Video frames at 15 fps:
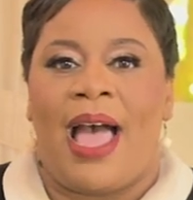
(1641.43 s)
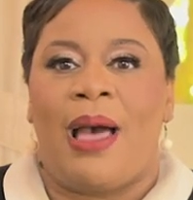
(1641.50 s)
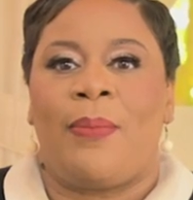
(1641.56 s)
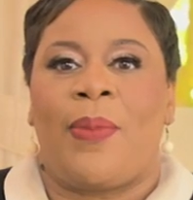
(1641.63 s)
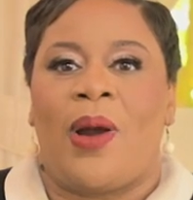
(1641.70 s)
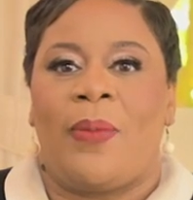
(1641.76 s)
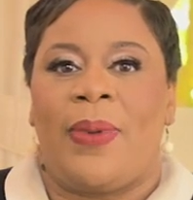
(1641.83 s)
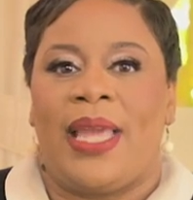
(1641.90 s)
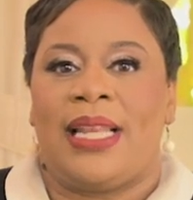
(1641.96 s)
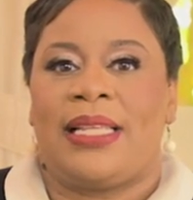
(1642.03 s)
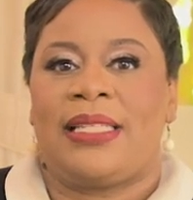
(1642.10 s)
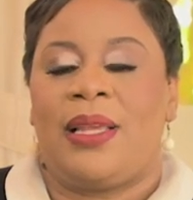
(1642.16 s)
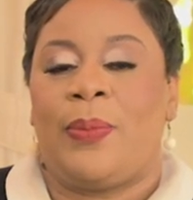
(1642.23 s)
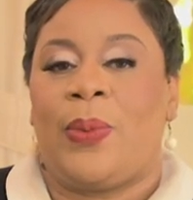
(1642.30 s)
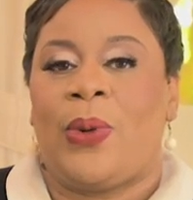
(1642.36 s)
at
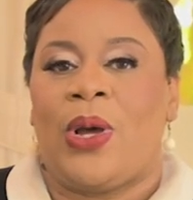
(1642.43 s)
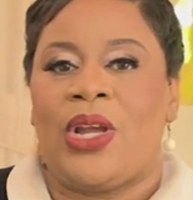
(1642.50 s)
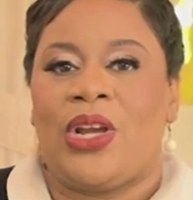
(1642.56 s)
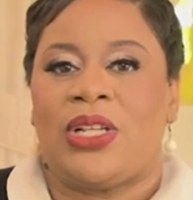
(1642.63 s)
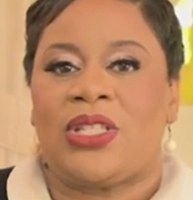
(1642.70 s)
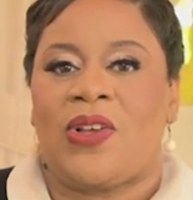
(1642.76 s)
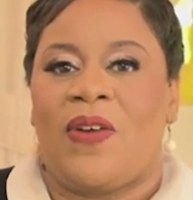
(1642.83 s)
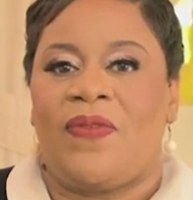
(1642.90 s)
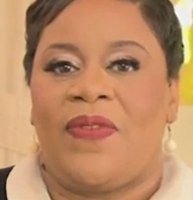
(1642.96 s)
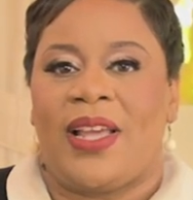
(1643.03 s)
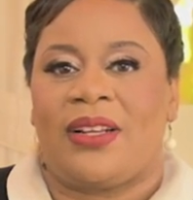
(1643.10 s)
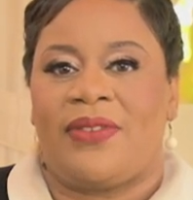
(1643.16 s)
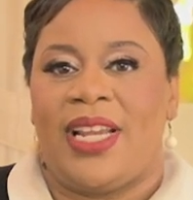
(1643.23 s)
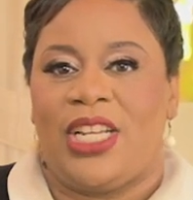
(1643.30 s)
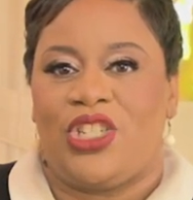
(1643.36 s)
Barbados Employers
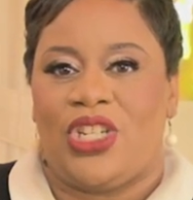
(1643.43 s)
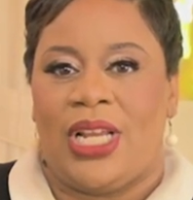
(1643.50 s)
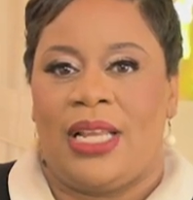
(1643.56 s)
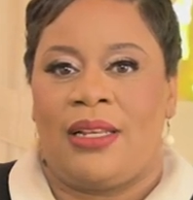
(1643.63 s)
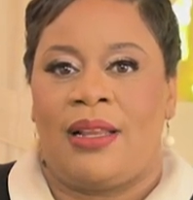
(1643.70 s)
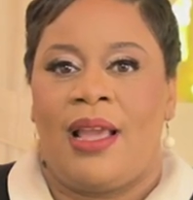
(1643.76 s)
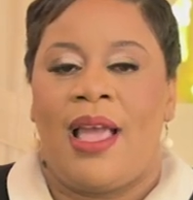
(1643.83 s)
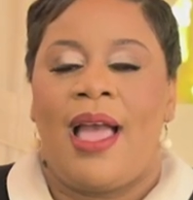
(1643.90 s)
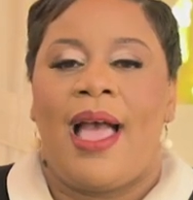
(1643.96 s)
Confederation